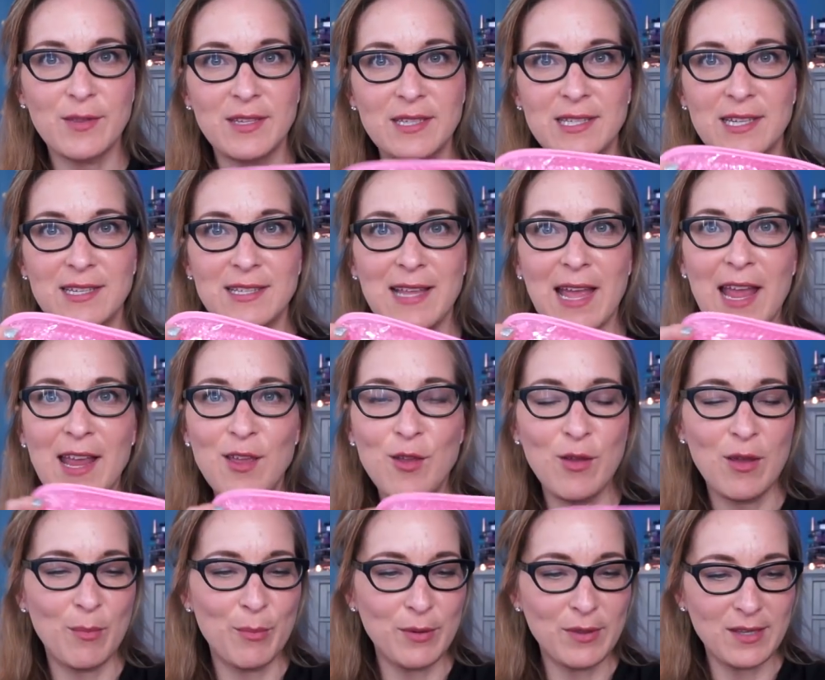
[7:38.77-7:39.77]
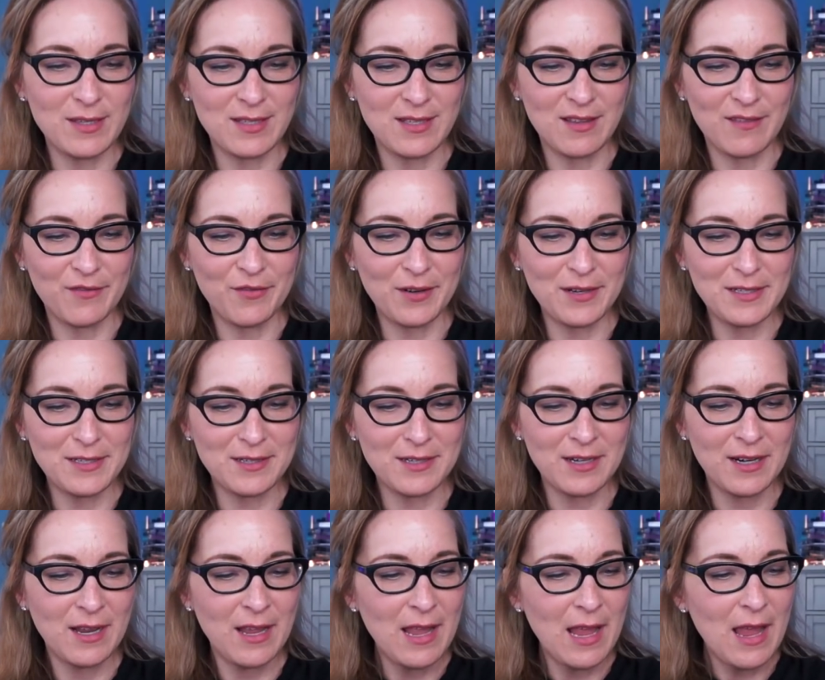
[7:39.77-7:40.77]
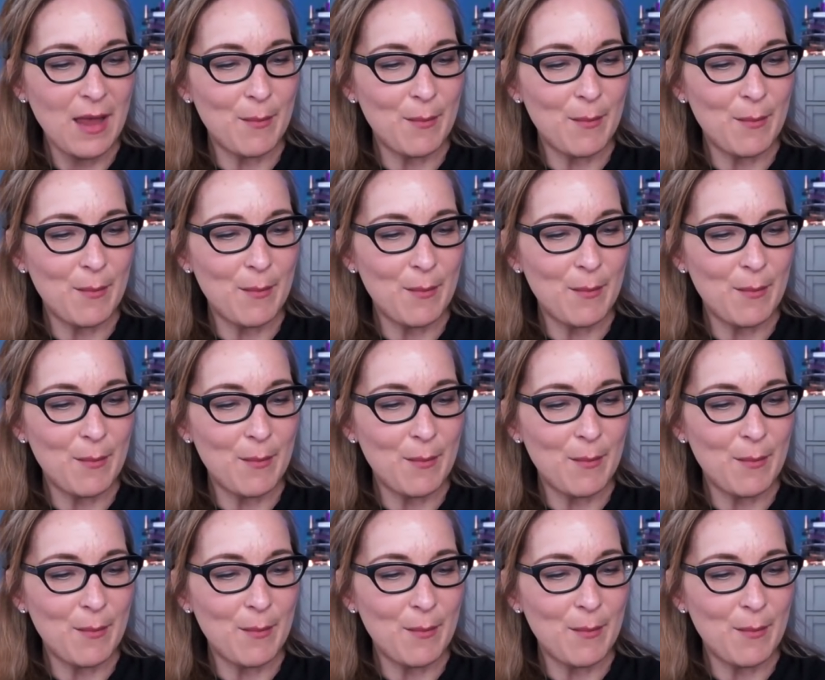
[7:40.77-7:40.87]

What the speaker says: that says, hey, you can put this in the freezer.